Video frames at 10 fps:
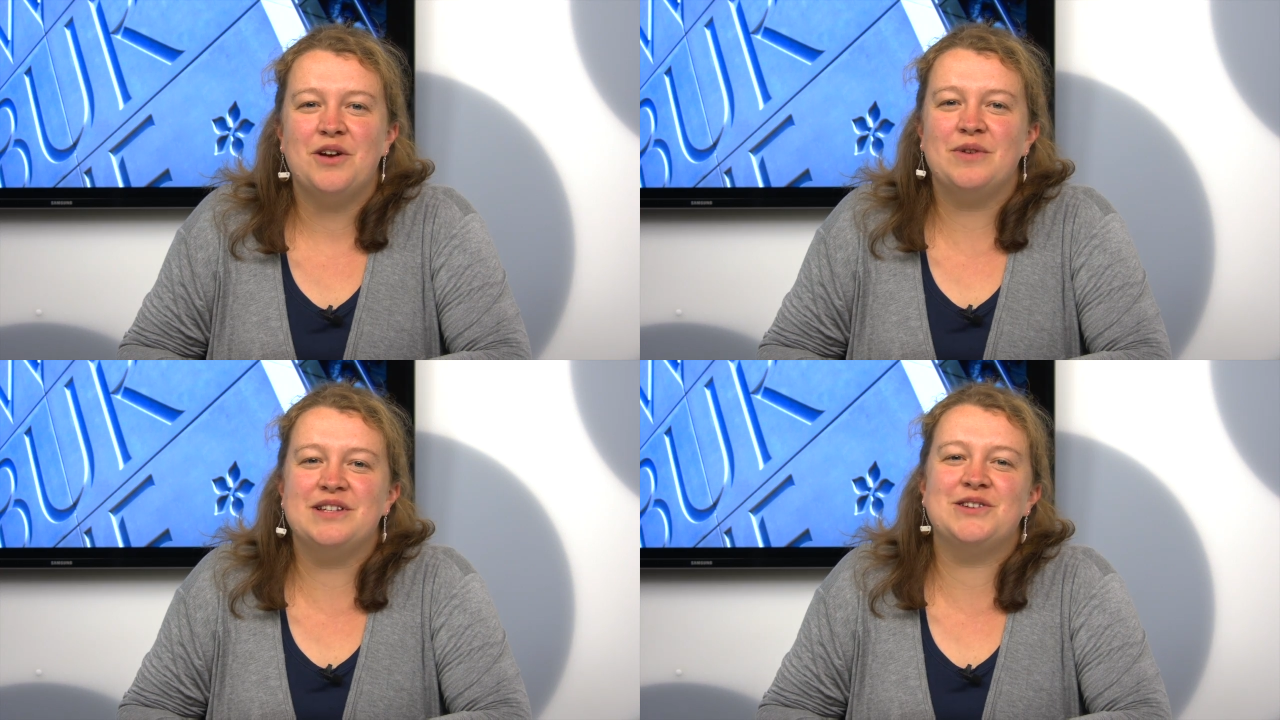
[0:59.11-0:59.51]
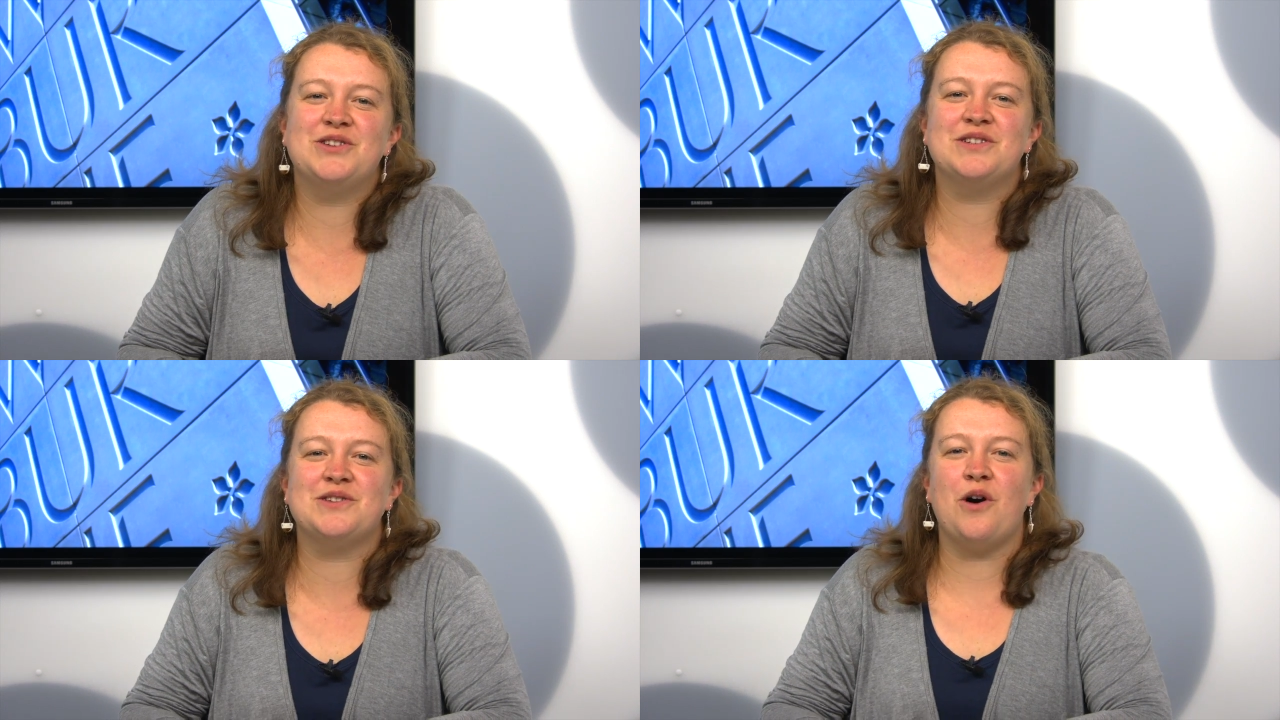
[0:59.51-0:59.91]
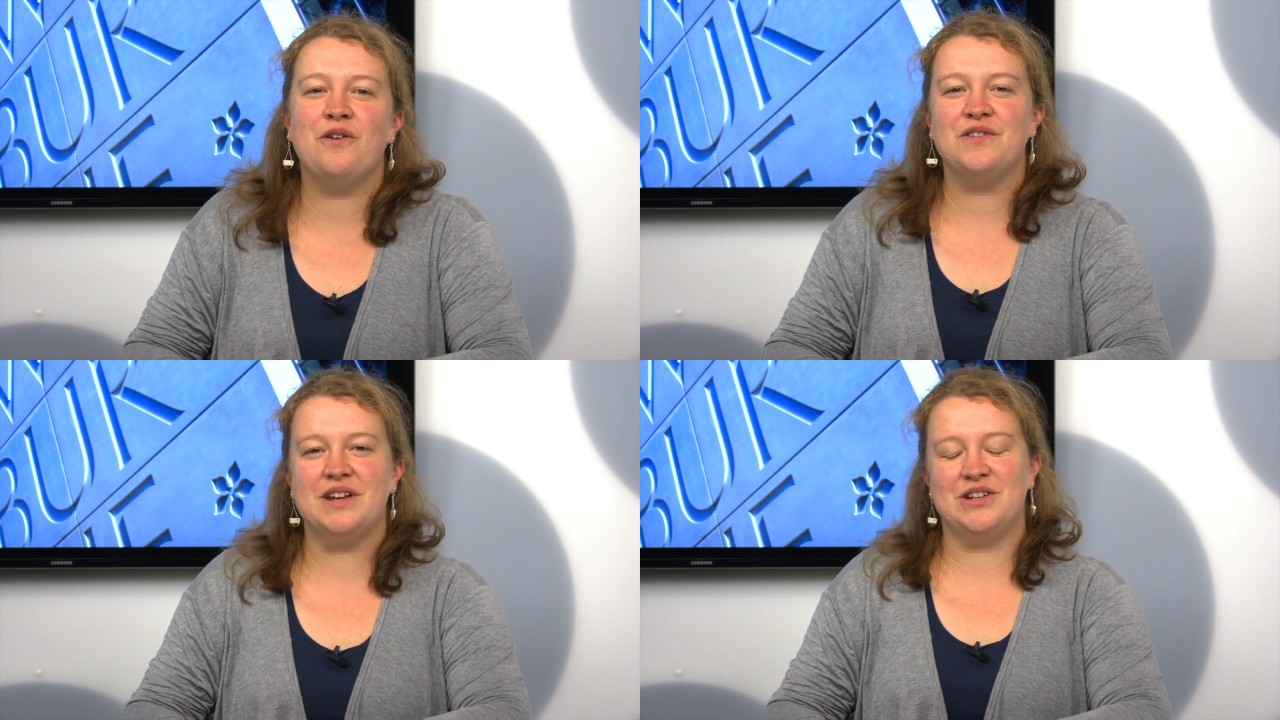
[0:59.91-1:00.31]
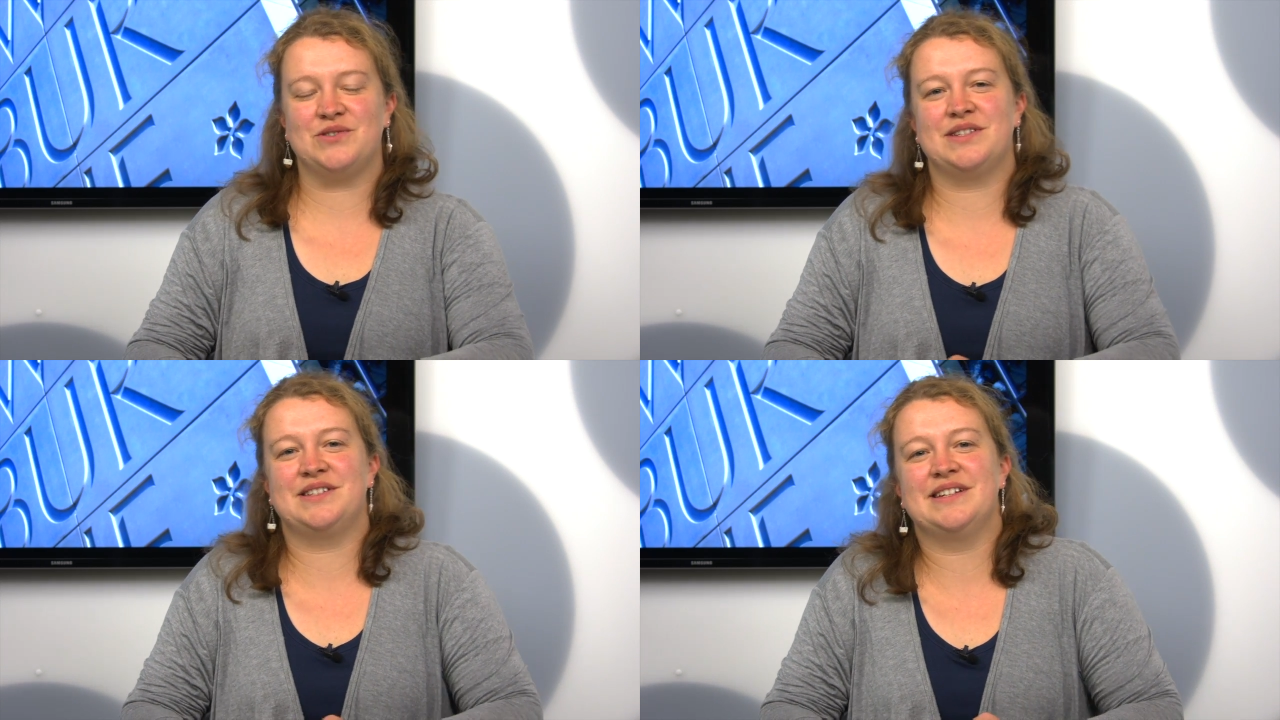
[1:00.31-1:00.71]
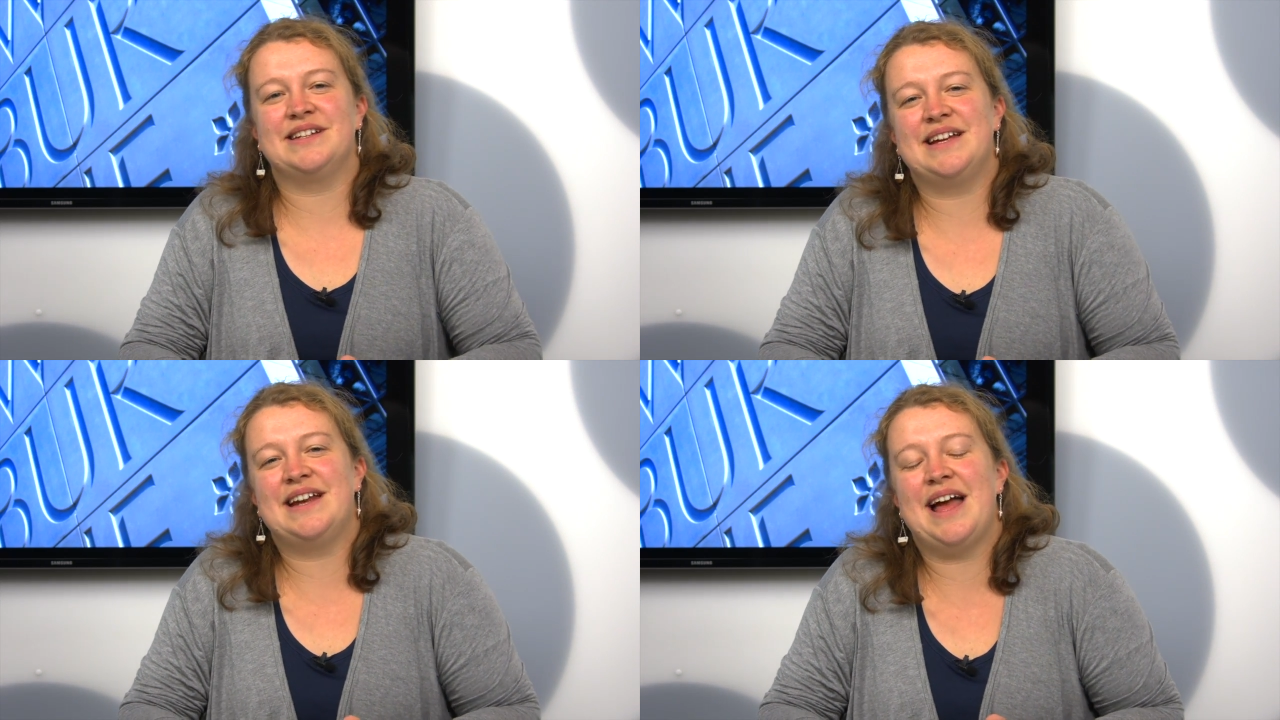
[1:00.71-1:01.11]
Researchers are often interested
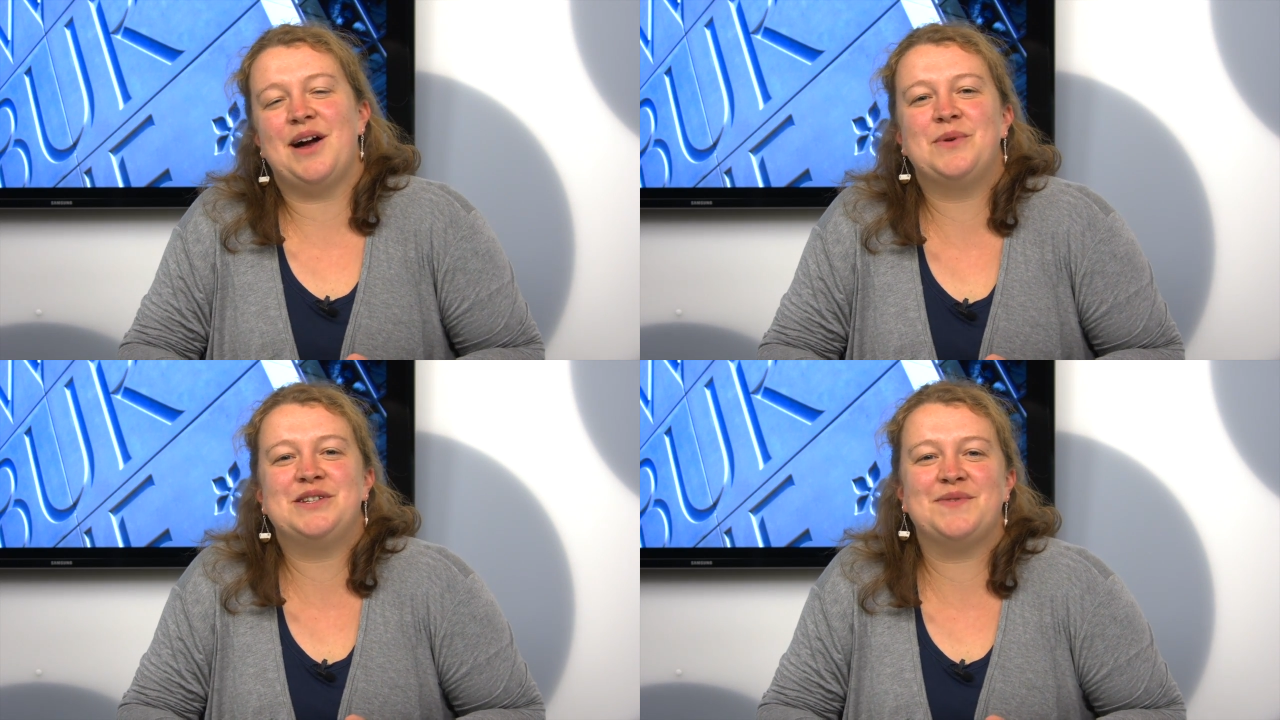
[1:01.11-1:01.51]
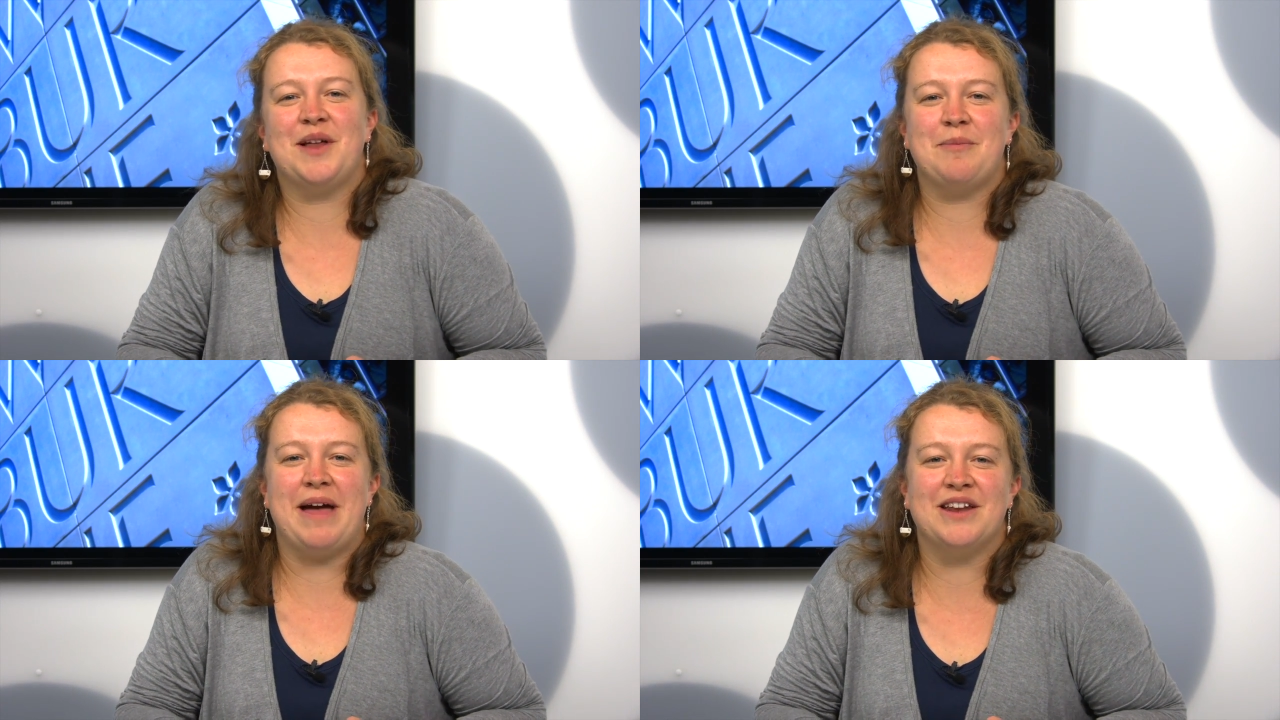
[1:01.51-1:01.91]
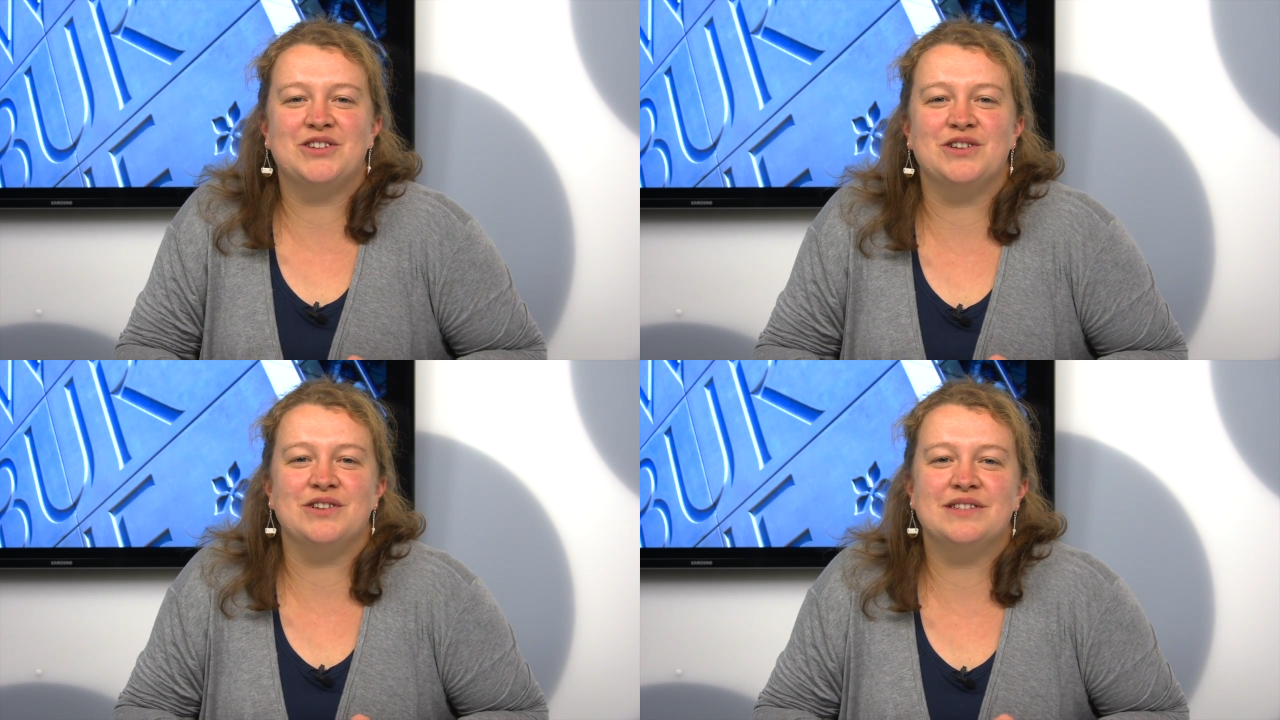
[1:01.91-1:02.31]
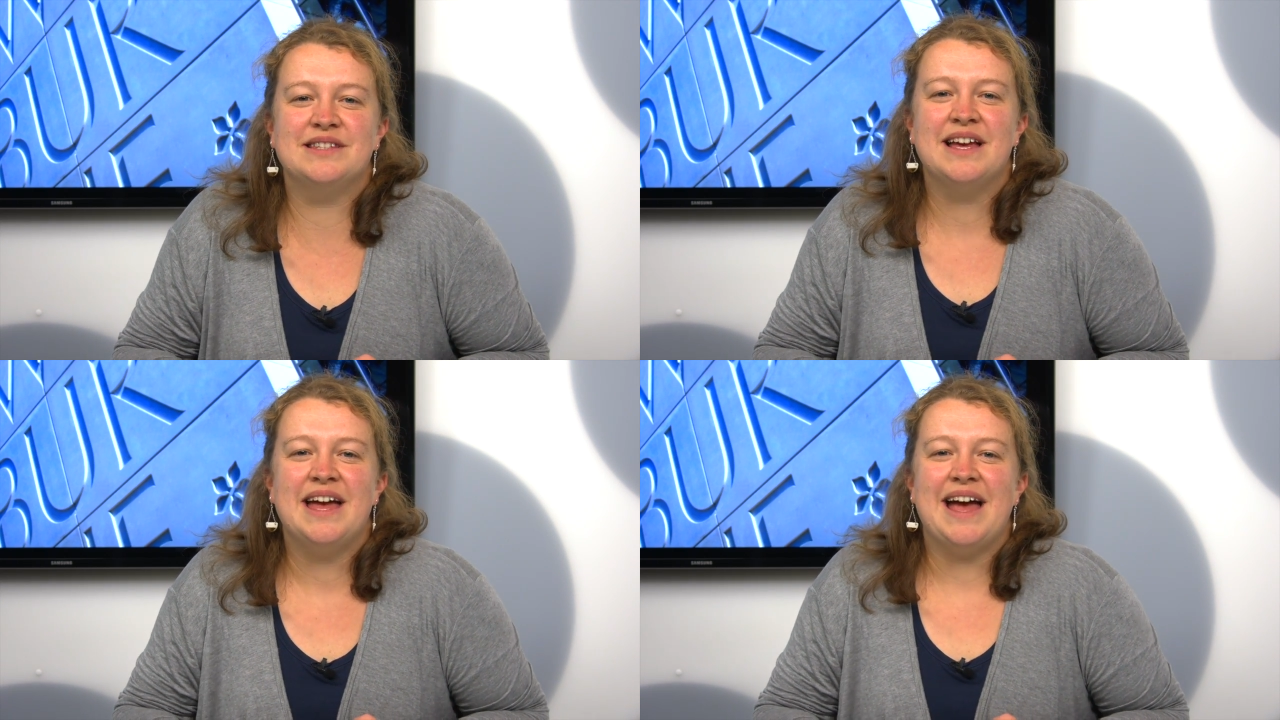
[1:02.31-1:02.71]
in how we develop attitudes